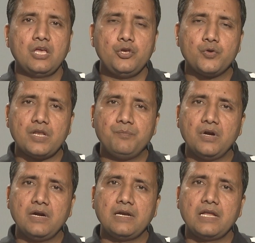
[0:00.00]
you can
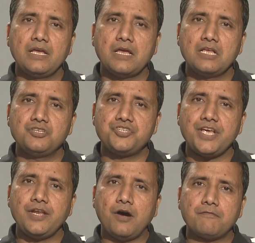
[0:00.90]
build
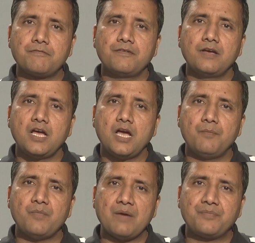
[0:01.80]
chain of
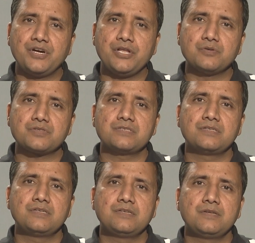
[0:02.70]
MapReduce
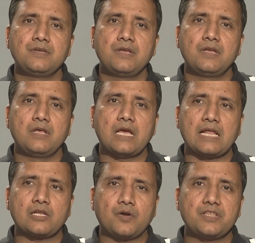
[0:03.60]

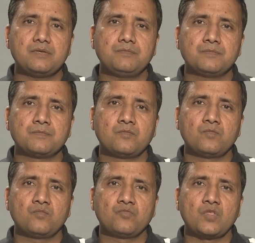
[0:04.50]
algorithm
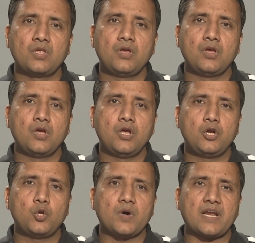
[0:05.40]

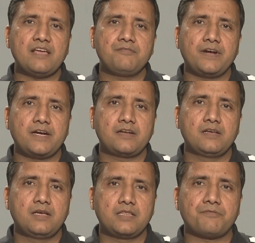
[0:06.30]
to arrive at
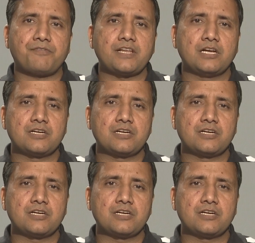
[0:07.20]
the final